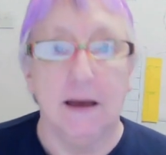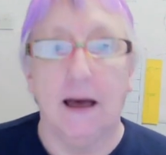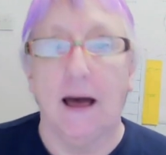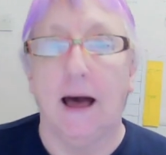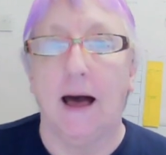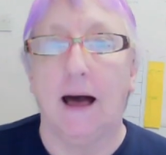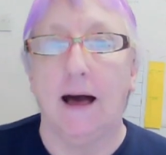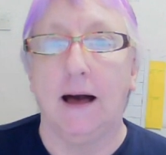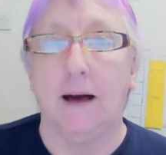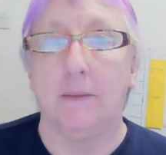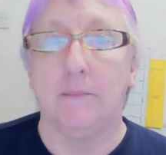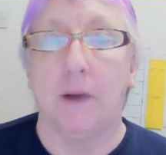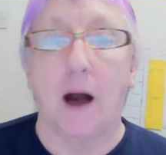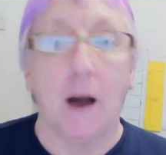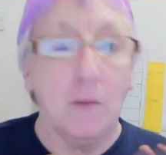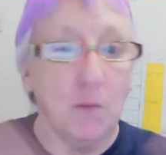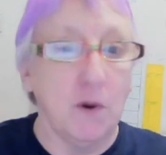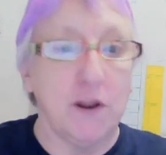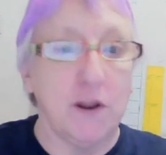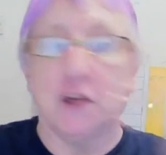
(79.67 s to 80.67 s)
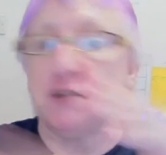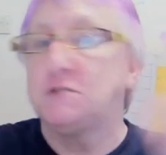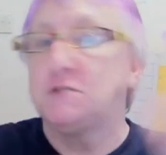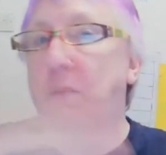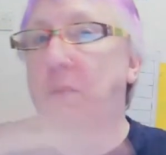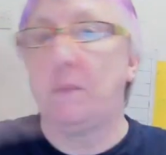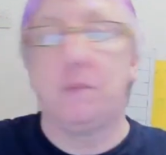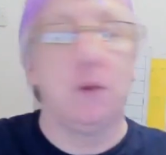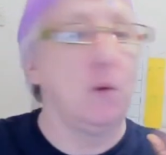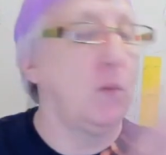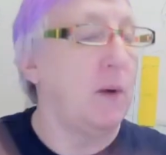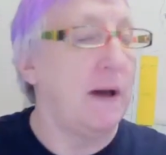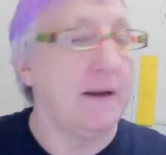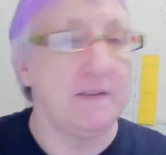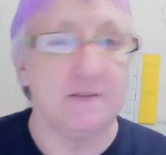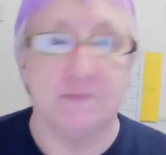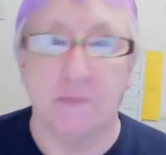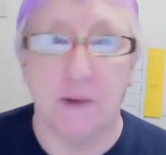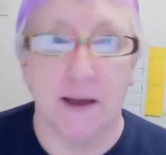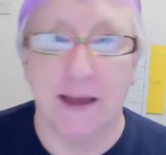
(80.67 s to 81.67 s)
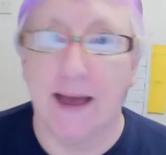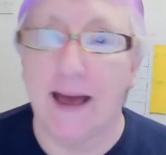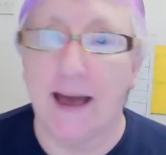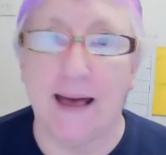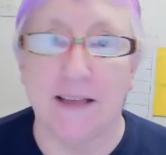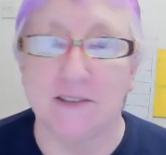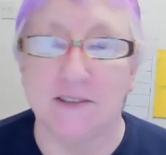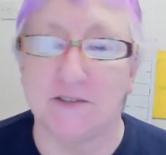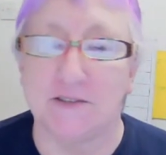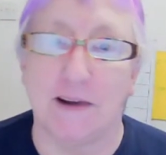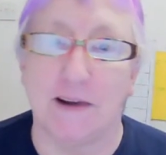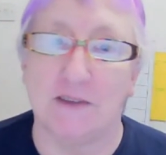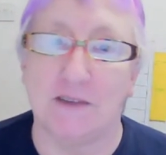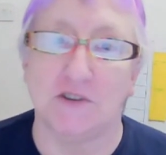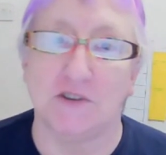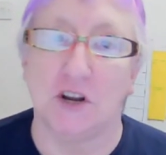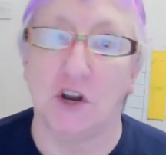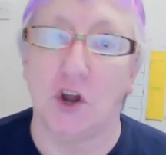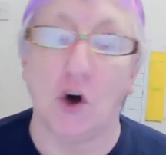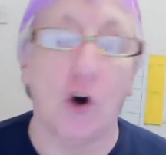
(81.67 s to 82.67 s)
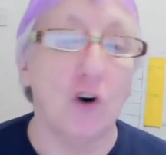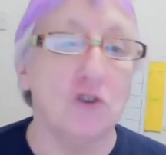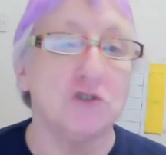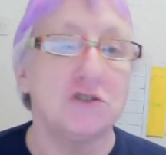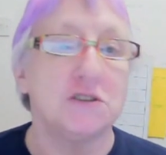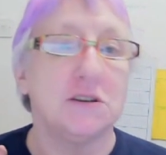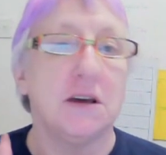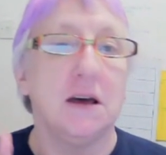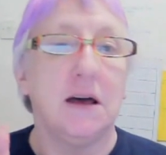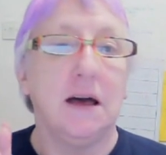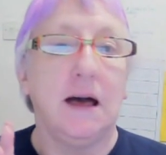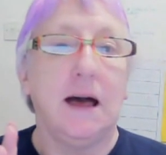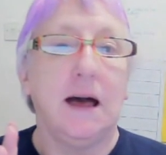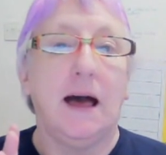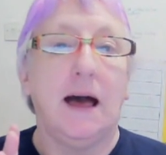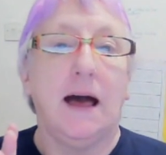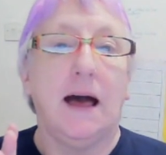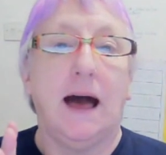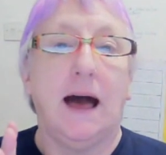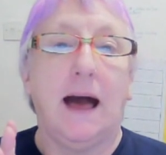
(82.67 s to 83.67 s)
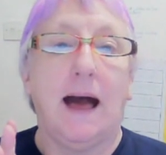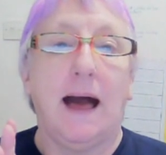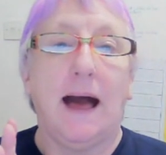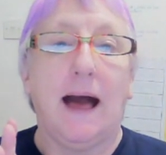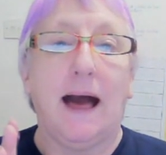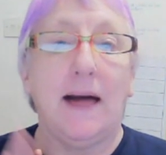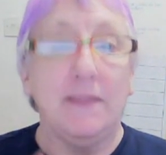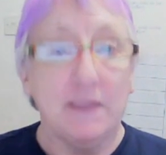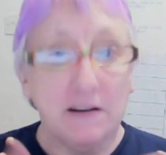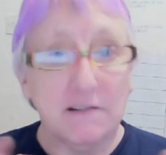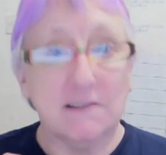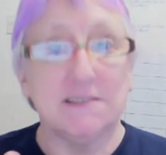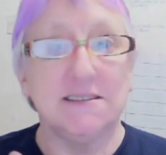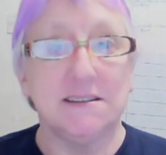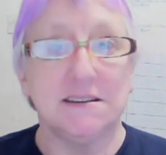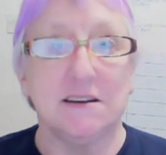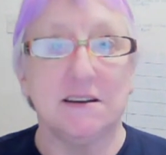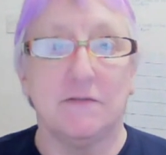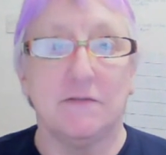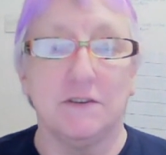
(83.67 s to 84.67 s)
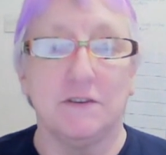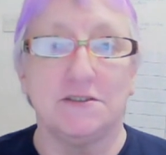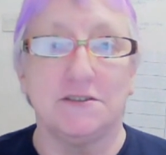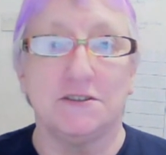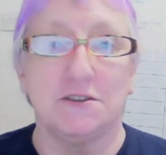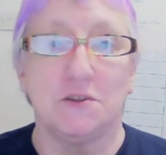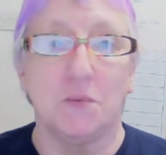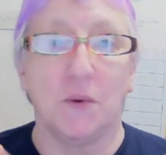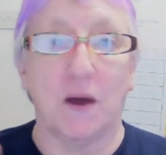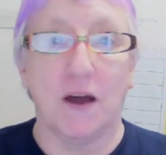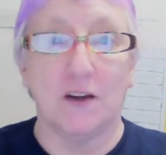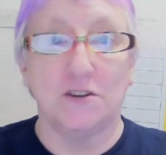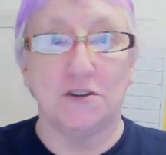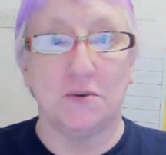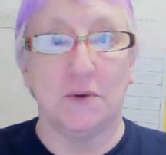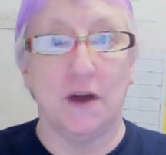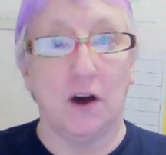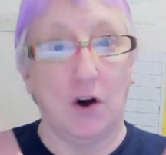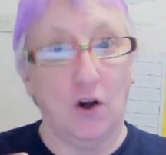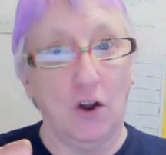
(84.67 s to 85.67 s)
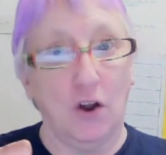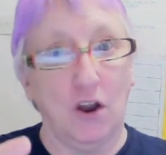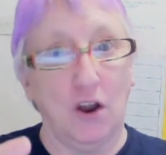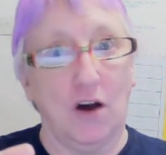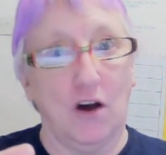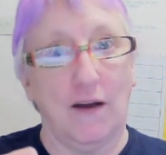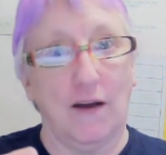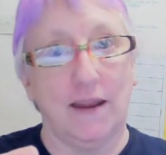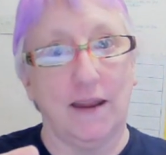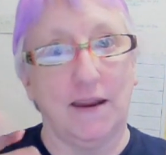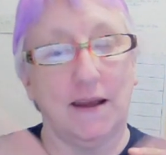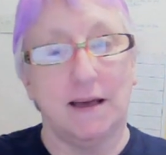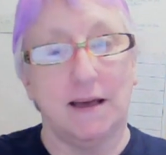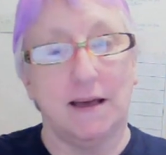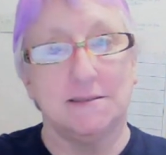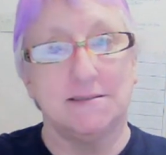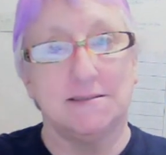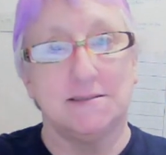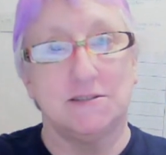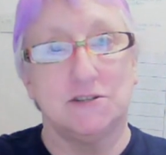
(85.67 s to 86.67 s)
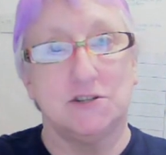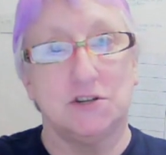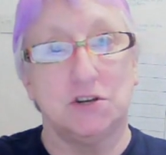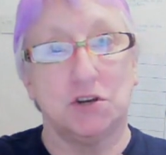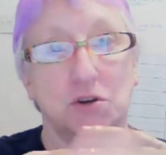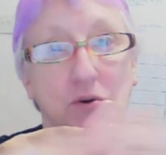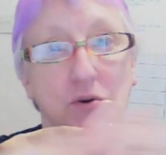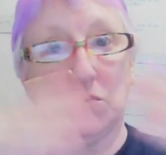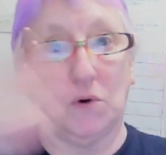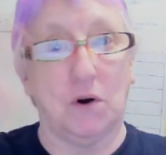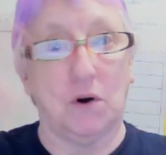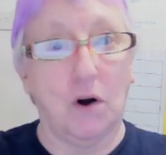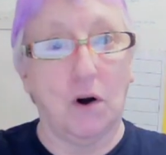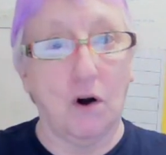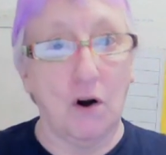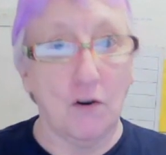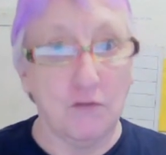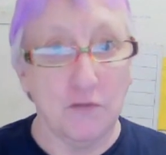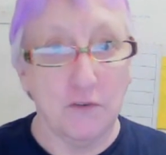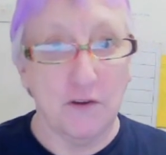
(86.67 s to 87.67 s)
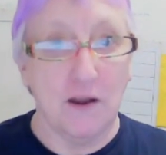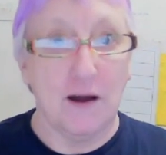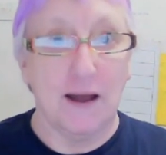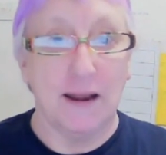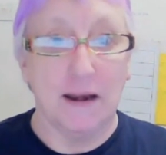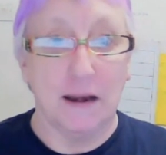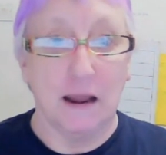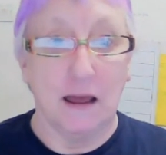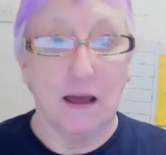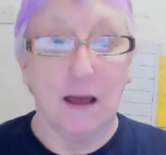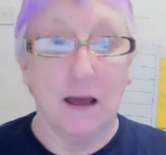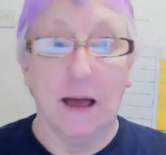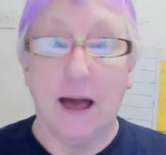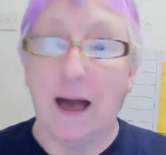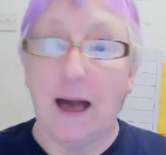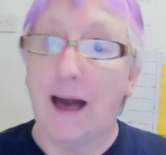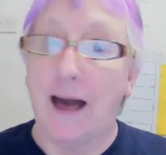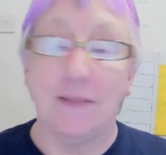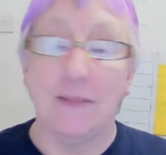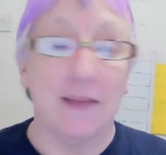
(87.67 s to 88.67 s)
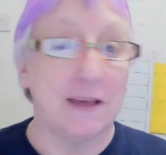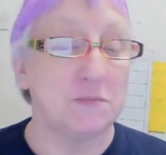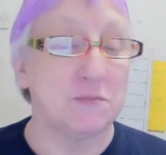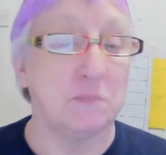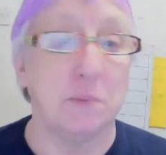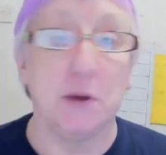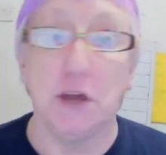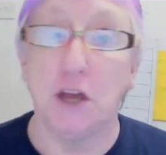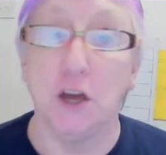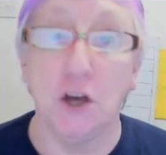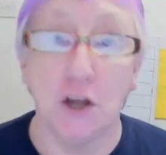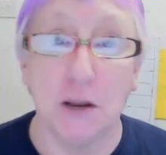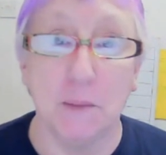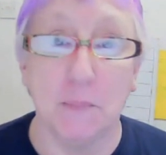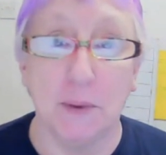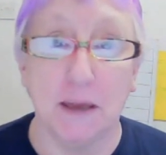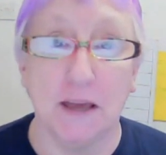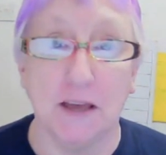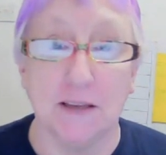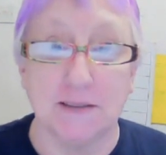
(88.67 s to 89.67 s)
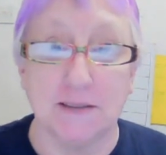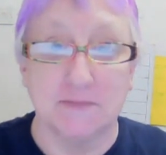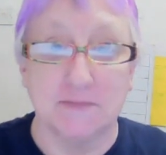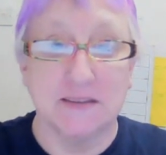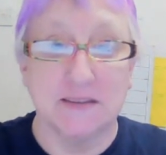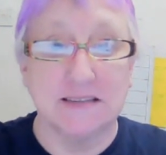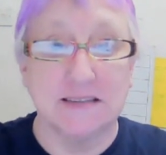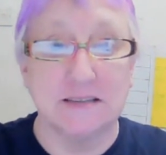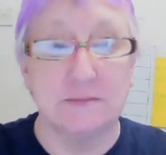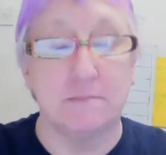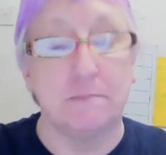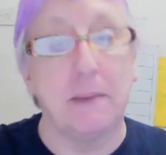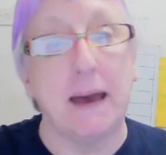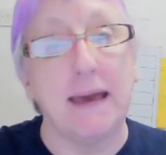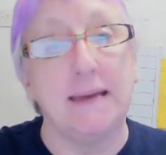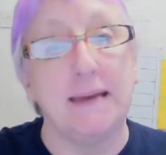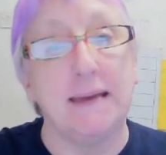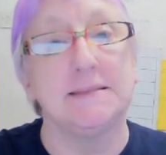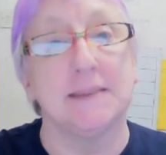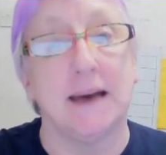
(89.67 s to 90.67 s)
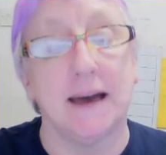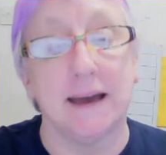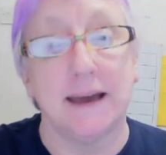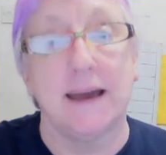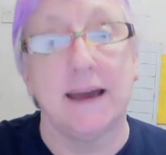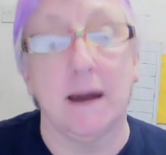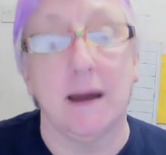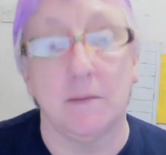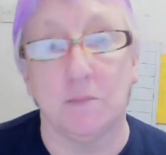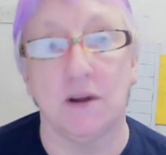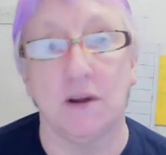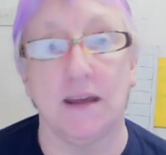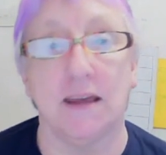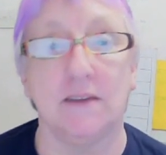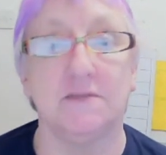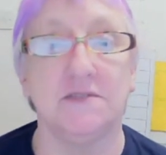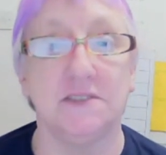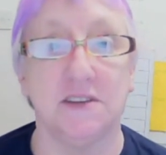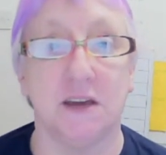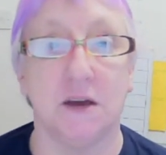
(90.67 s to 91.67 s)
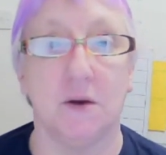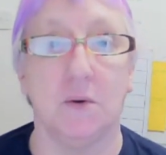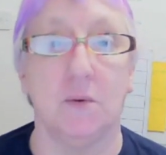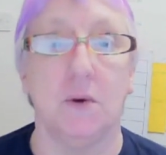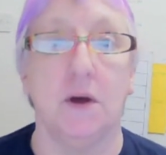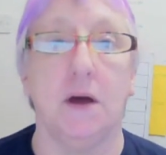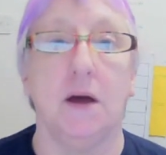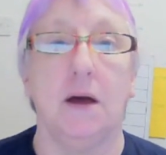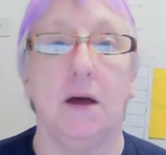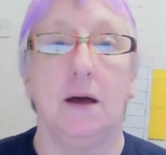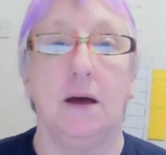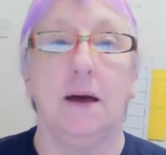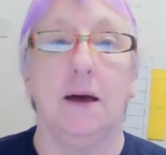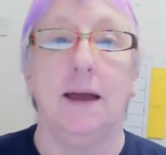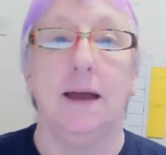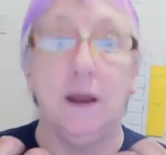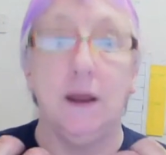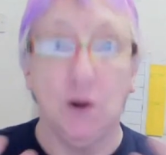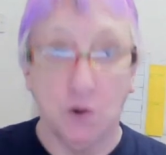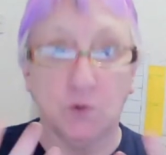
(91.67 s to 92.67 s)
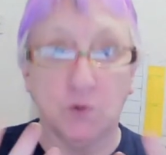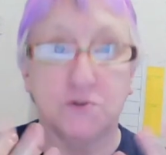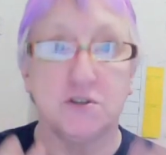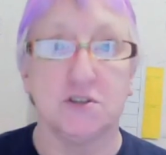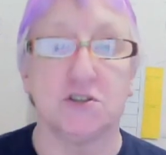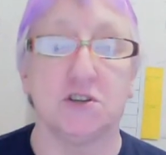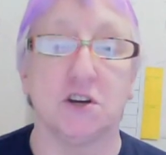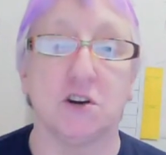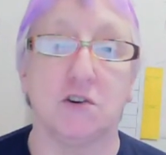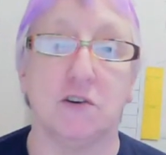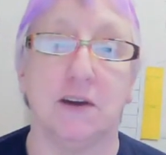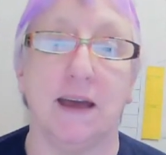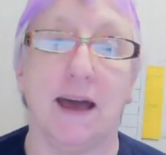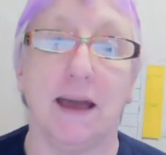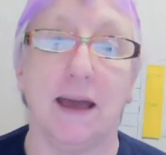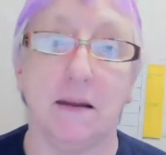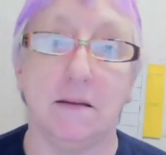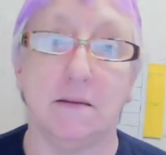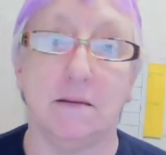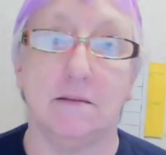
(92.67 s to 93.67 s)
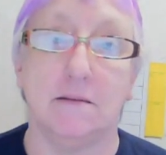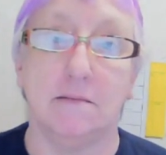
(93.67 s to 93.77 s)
I'm one of those people who waves my hands around a lot. And there is a difference to the way I do it online as to offline. And that's purely because of the space a camera gives you in order to create